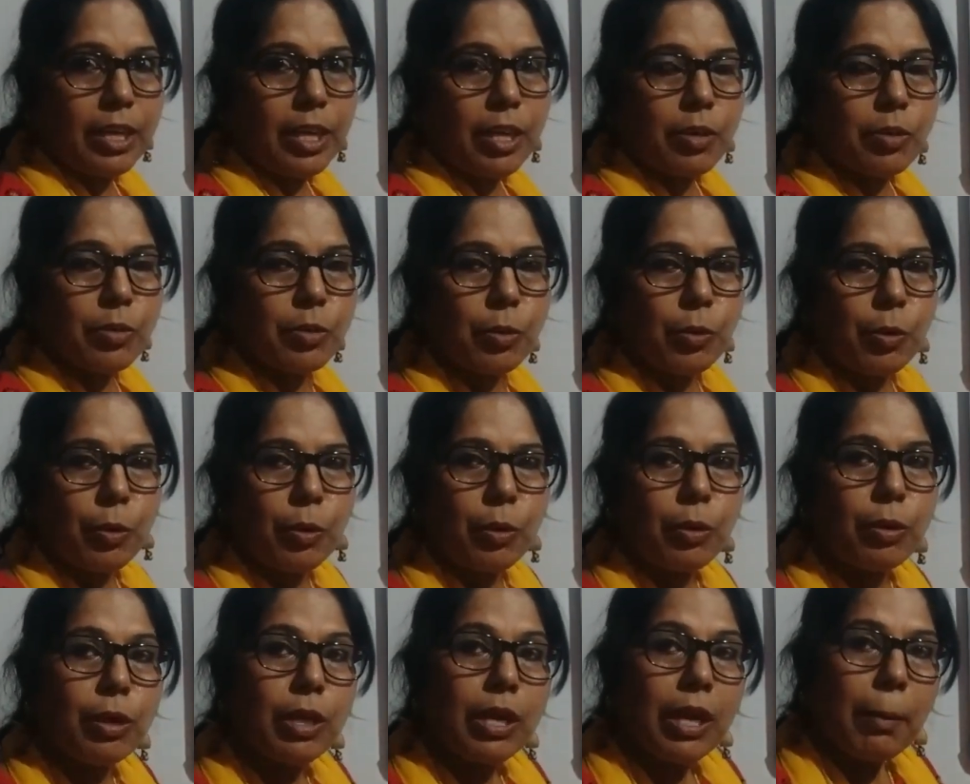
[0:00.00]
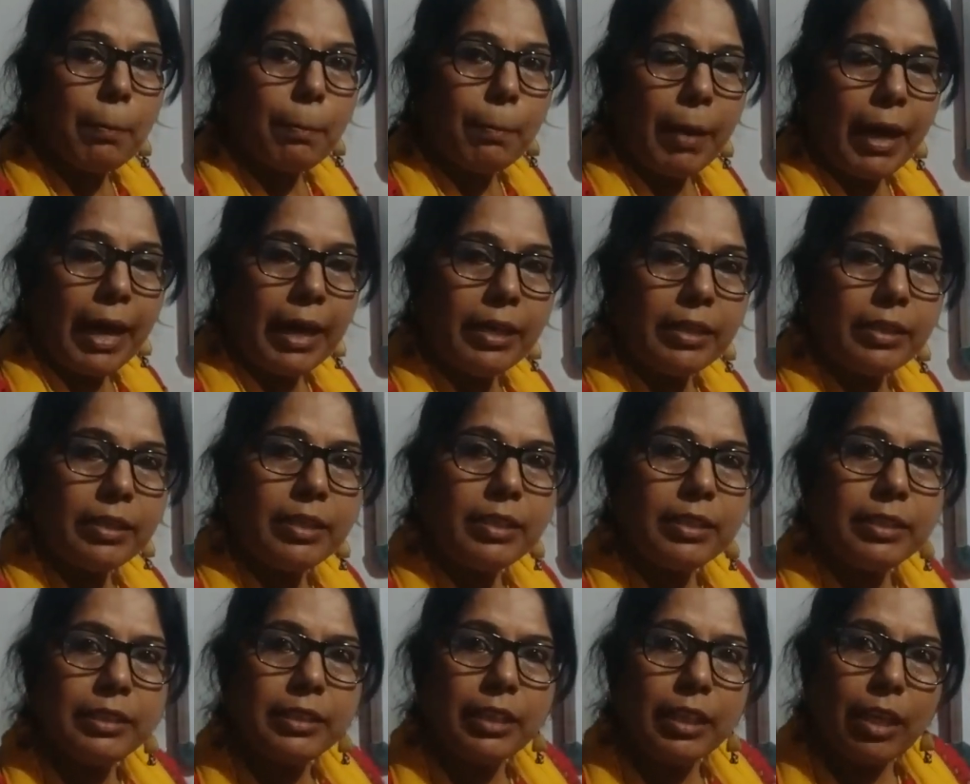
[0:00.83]
So by
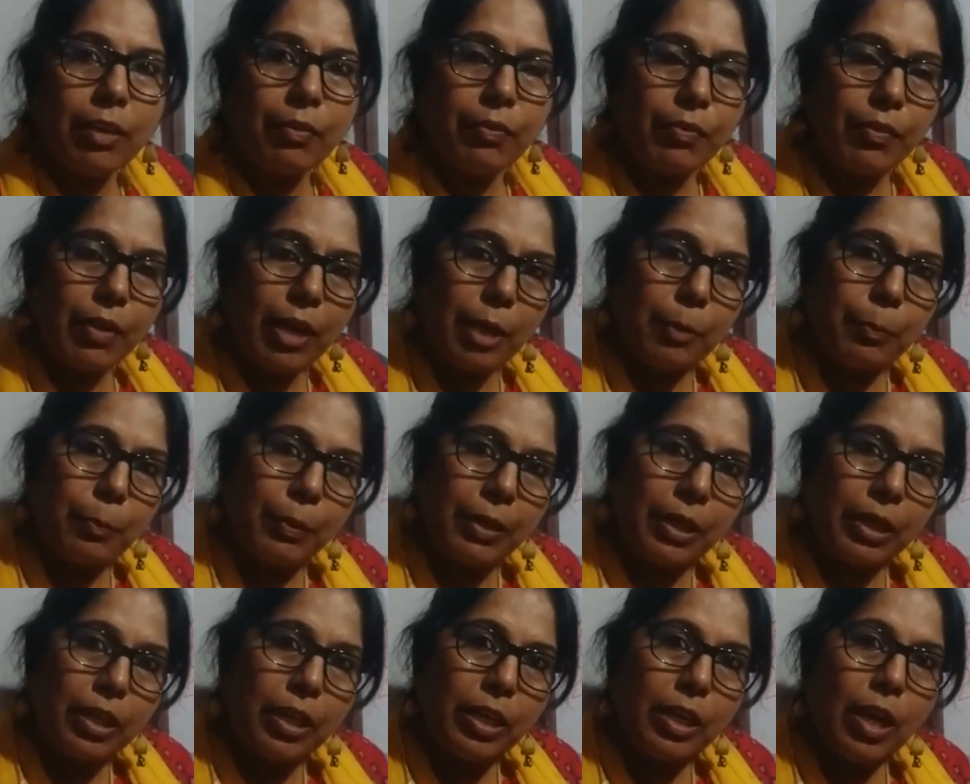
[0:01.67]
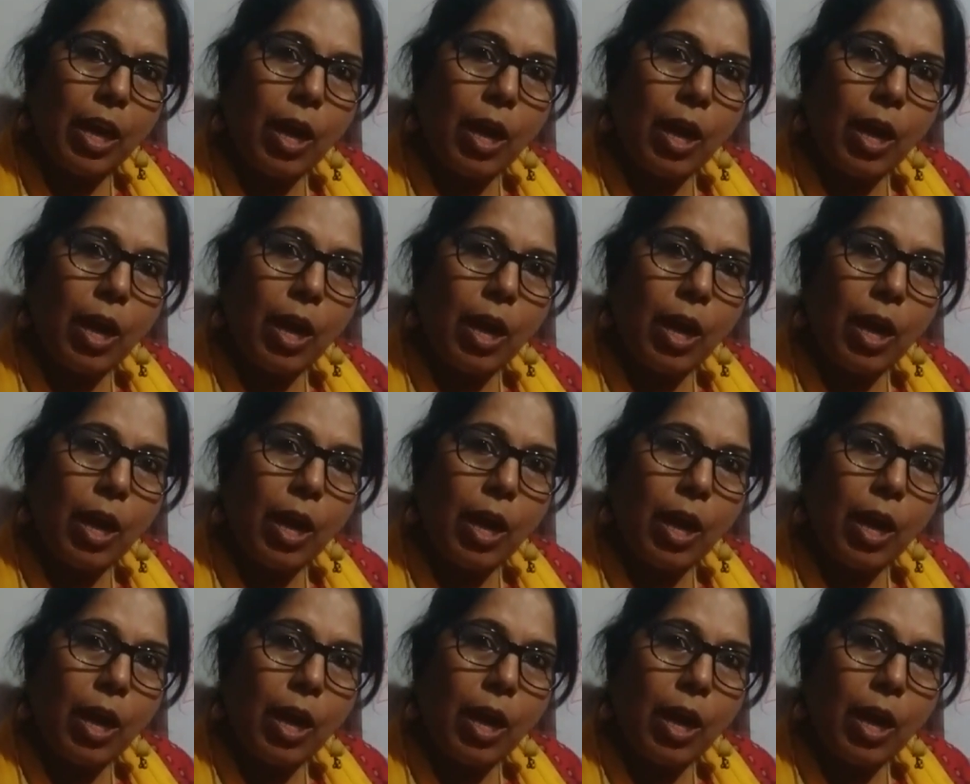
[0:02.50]
this, if we are bringing